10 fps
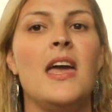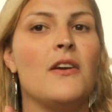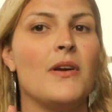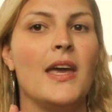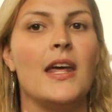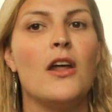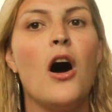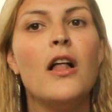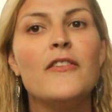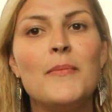entering in
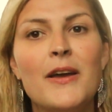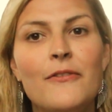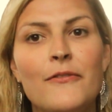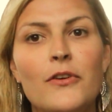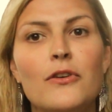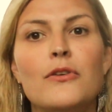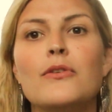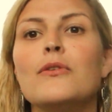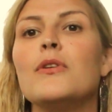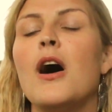all of my
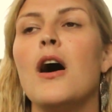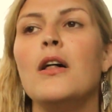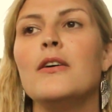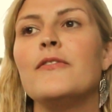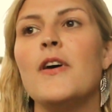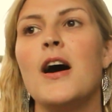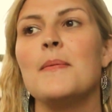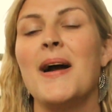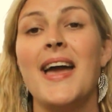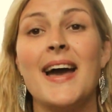food, all of
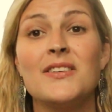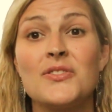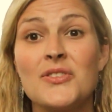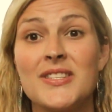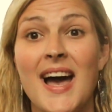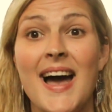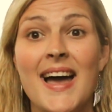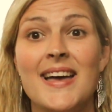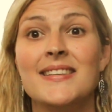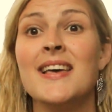my
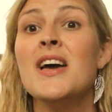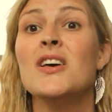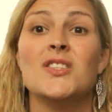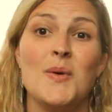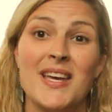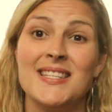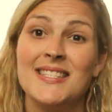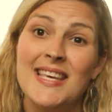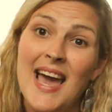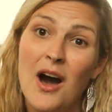exercise, so I can
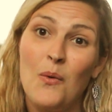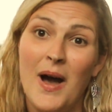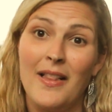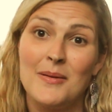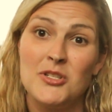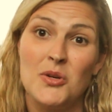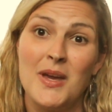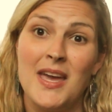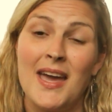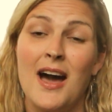see how well I'm
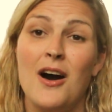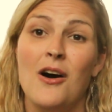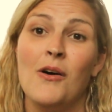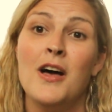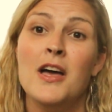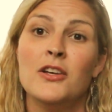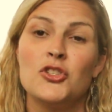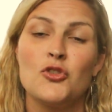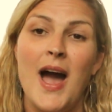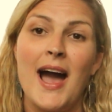doing. I'll
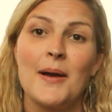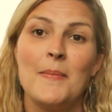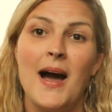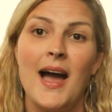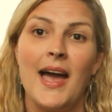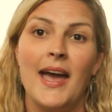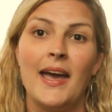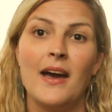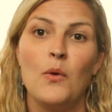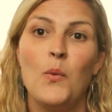track
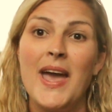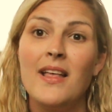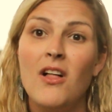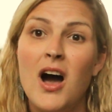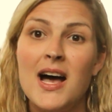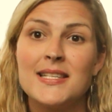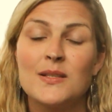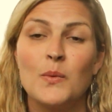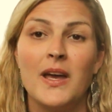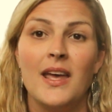my weight
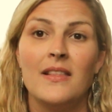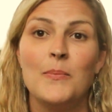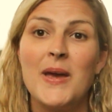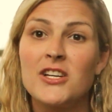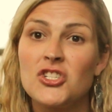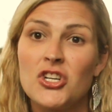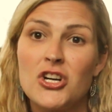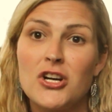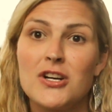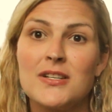loss with
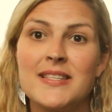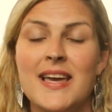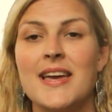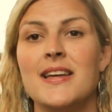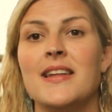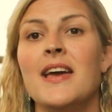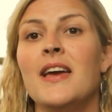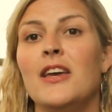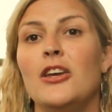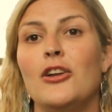pictures and,
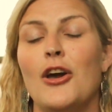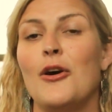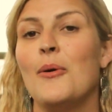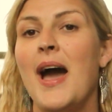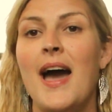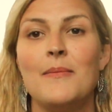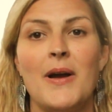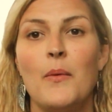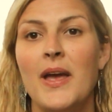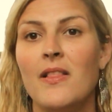add
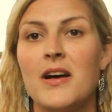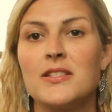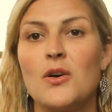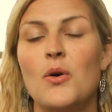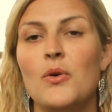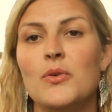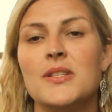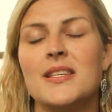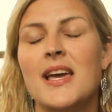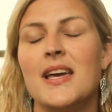my weight loss
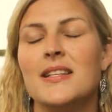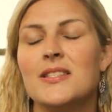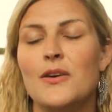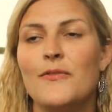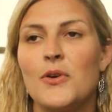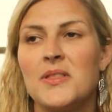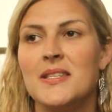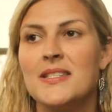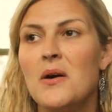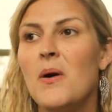goals and so forth
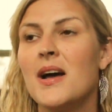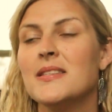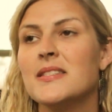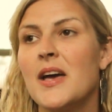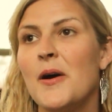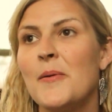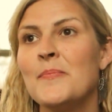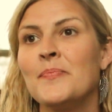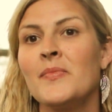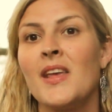and so on.
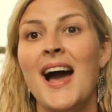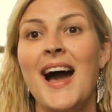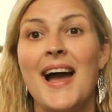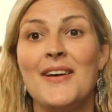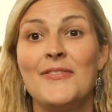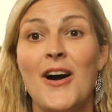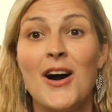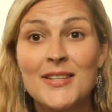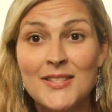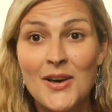So I've
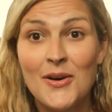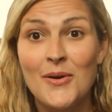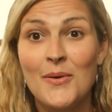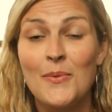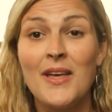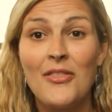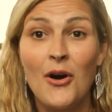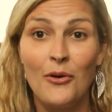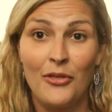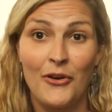also, with the
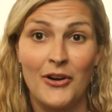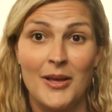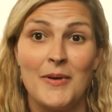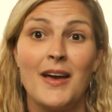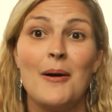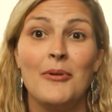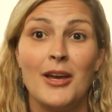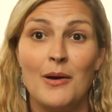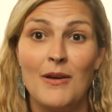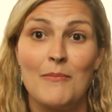Whole30, been
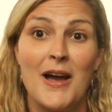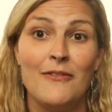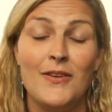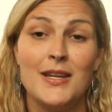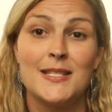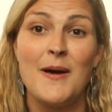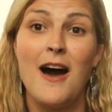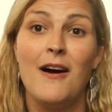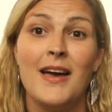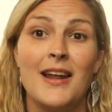coupling it with
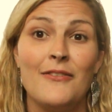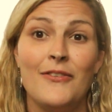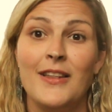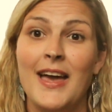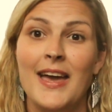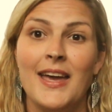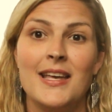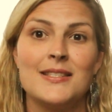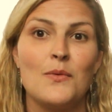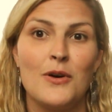MyFitnessPal, and I feel
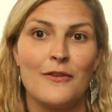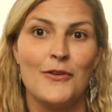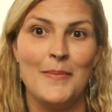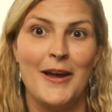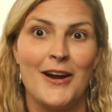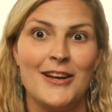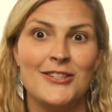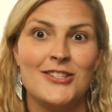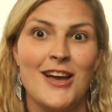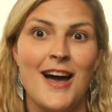like it's a wonderful
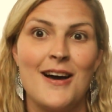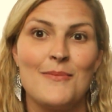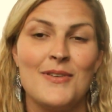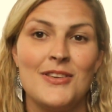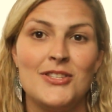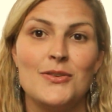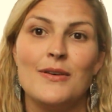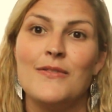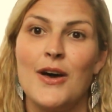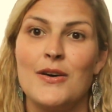marriage with the two
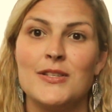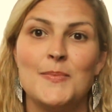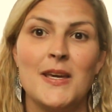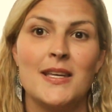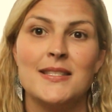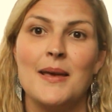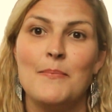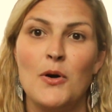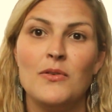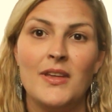of those because they
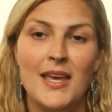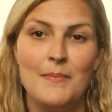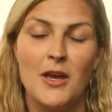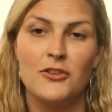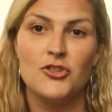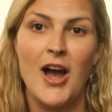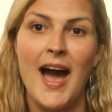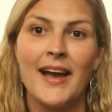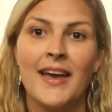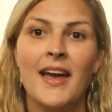both keep me on
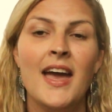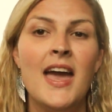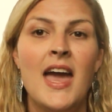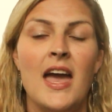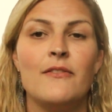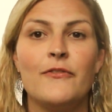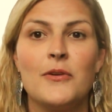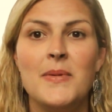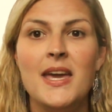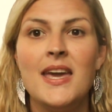track. And
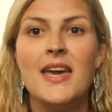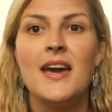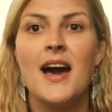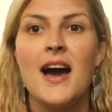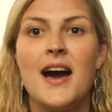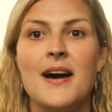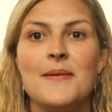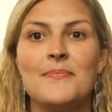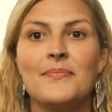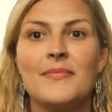for me,
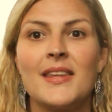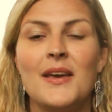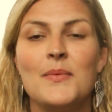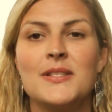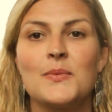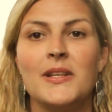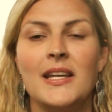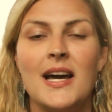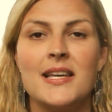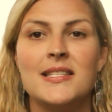it was
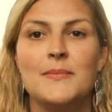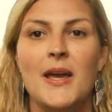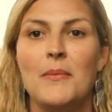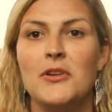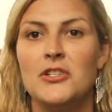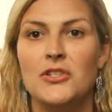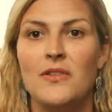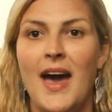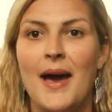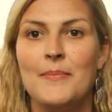really nice to be able to do
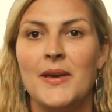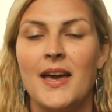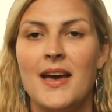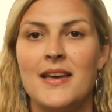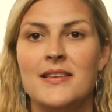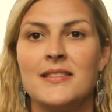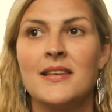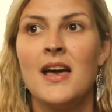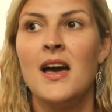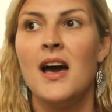that because,